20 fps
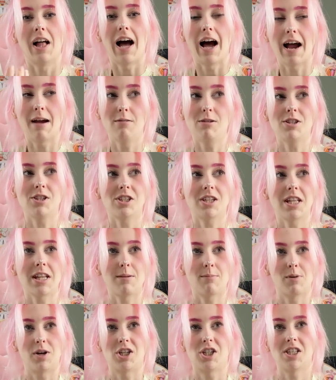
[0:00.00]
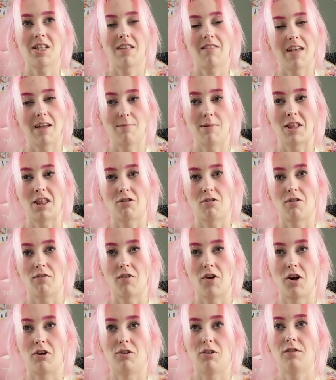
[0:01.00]
I was under the impression that they made the
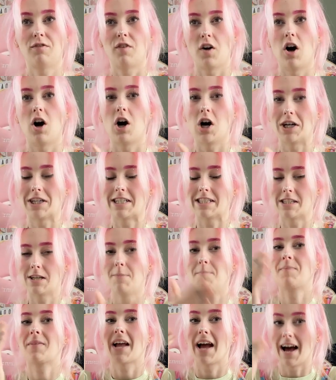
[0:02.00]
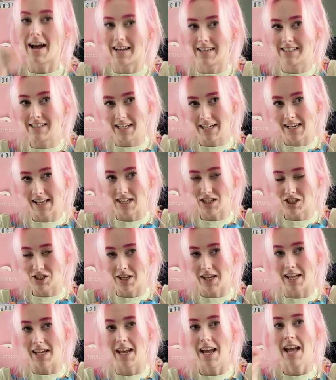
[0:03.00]
referral for autism and
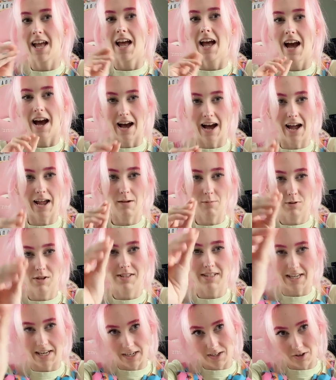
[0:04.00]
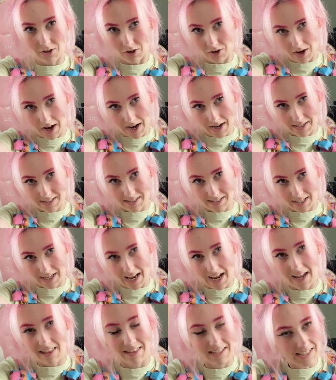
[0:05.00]
ADHD. I was incorrect,
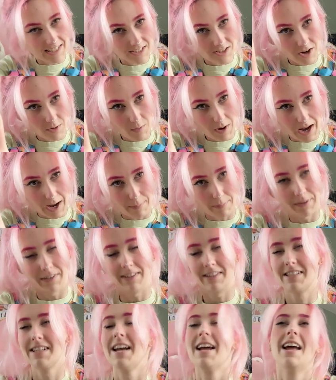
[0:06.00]
okay? This is not what happened.